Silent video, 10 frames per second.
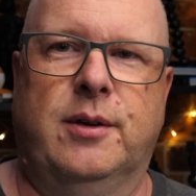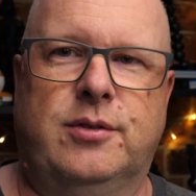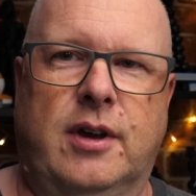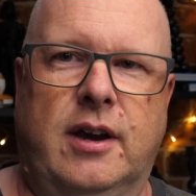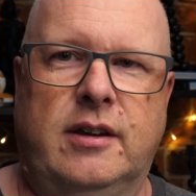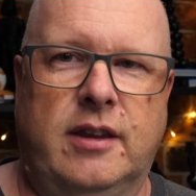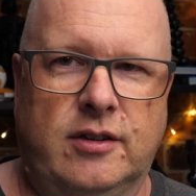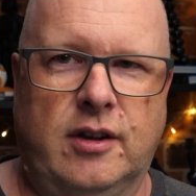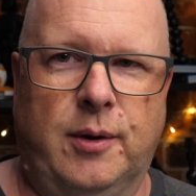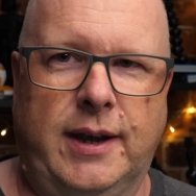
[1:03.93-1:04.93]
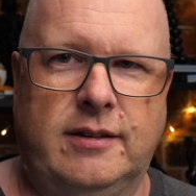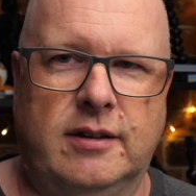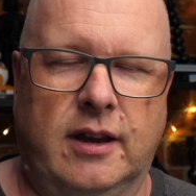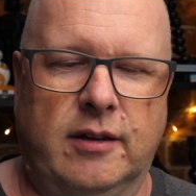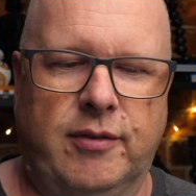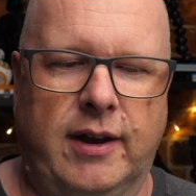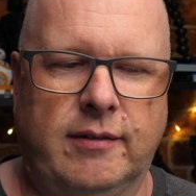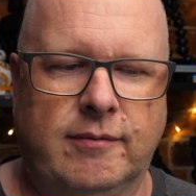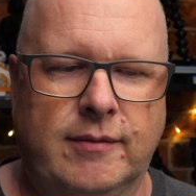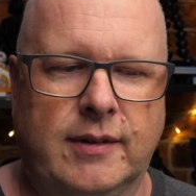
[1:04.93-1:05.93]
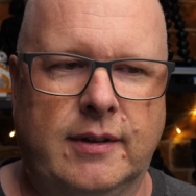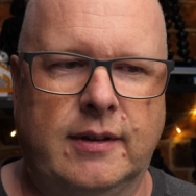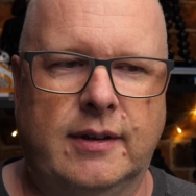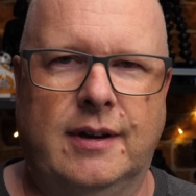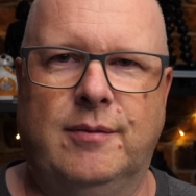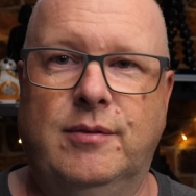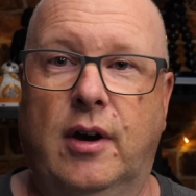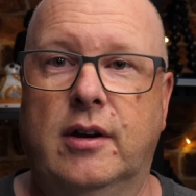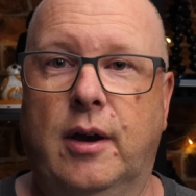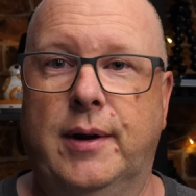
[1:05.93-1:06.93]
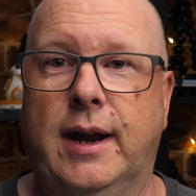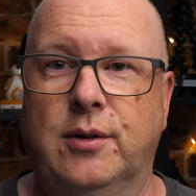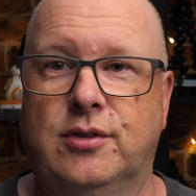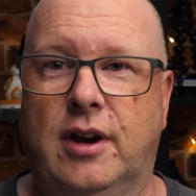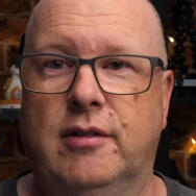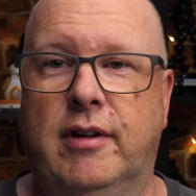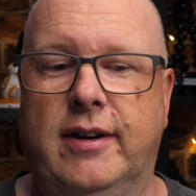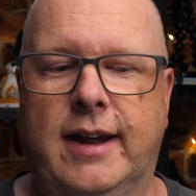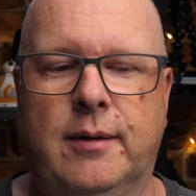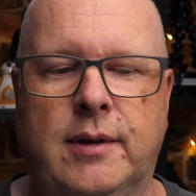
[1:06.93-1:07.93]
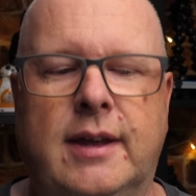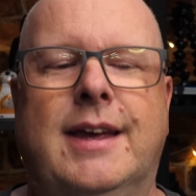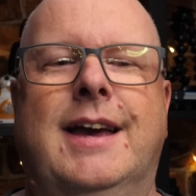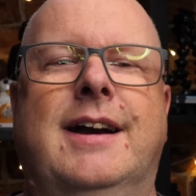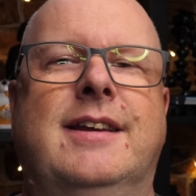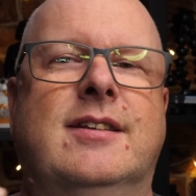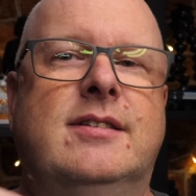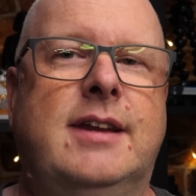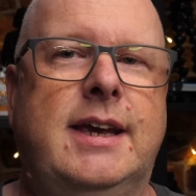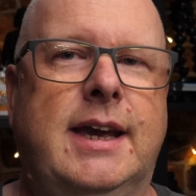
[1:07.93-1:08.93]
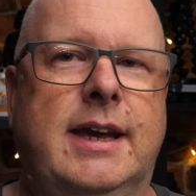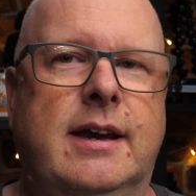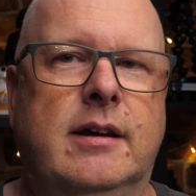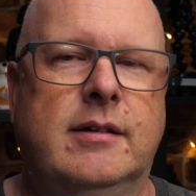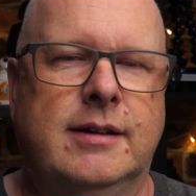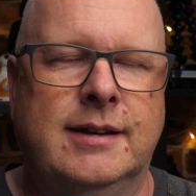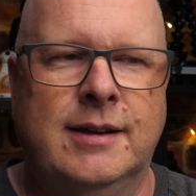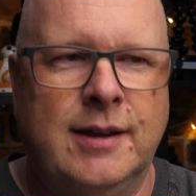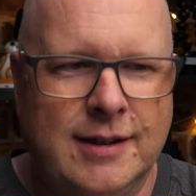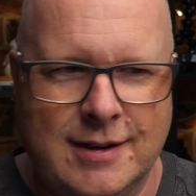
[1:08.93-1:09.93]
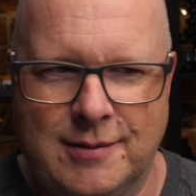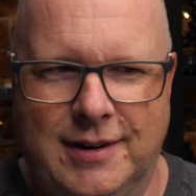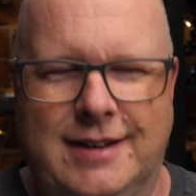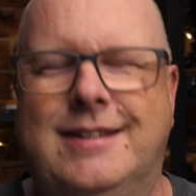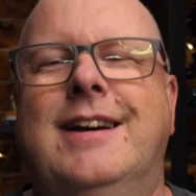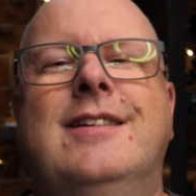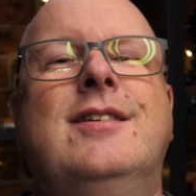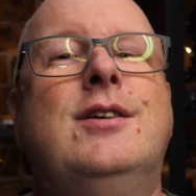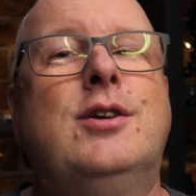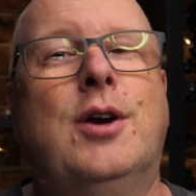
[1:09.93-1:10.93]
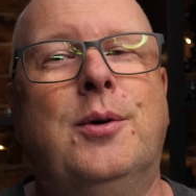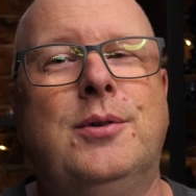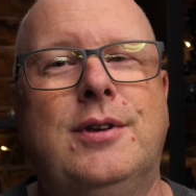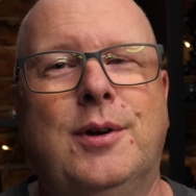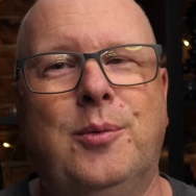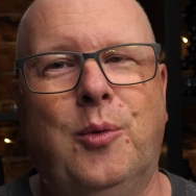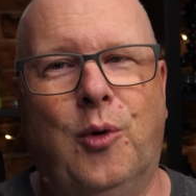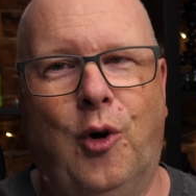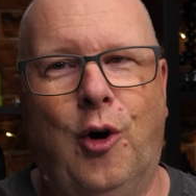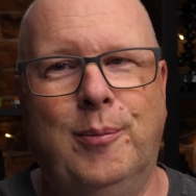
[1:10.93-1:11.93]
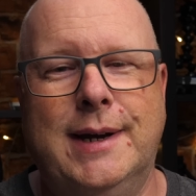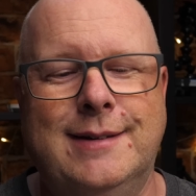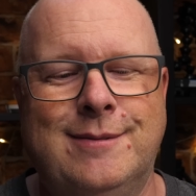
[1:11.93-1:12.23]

outside. There's no heating in the van. I'm not going outside right now. I'm going to stay here where it's nice and cozy and warm.